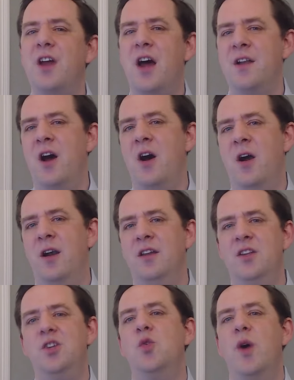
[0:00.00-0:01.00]
on our
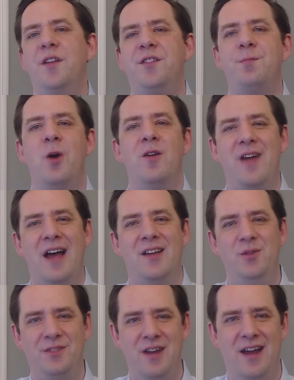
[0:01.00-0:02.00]
U.S. small
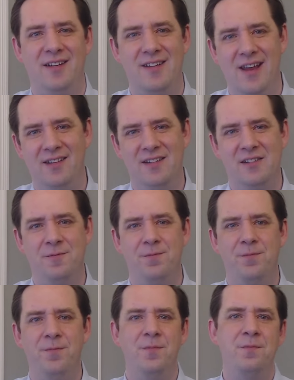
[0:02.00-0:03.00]
value stocks next.
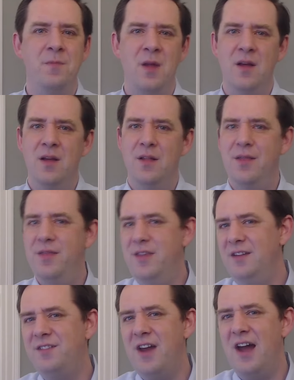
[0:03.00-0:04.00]

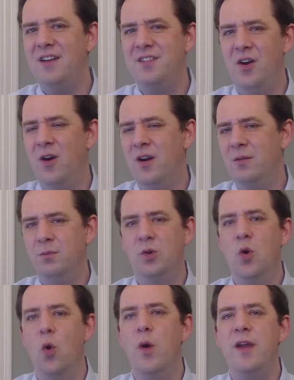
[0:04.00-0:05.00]
These stocks are
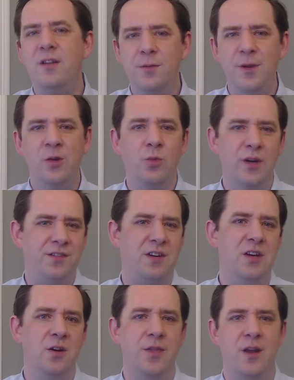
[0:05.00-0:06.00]
going to be
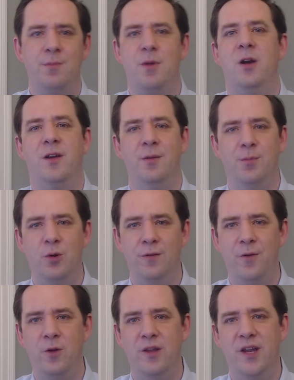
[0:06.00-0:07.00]
riskier than a market
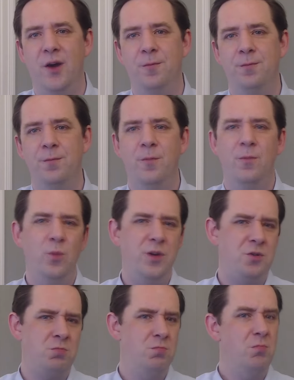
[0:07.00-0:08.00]
portfolio,
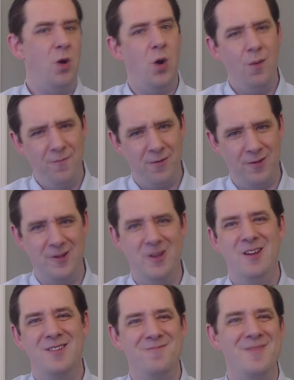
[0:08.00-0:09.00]
which
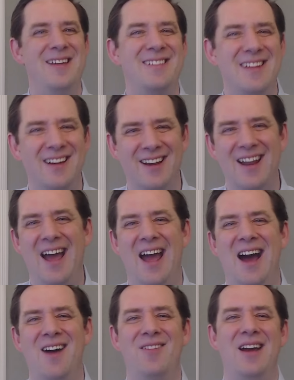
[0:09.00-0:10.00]
hopefully means they're going to
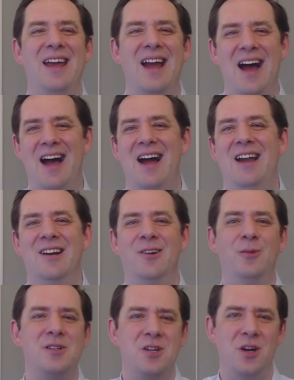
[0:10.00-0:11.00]
have a higher
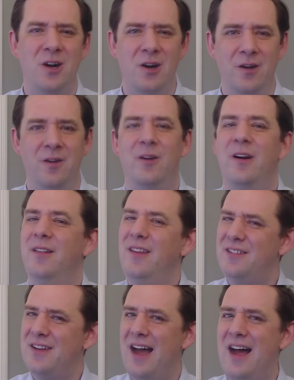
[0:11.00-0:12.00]
return, or at
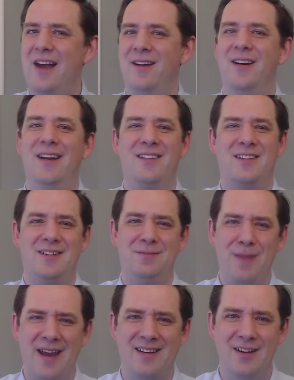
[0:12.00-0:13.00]
least a higher
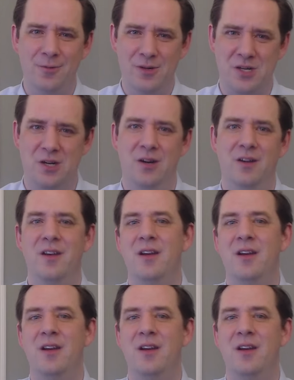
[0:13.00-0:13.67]
expected return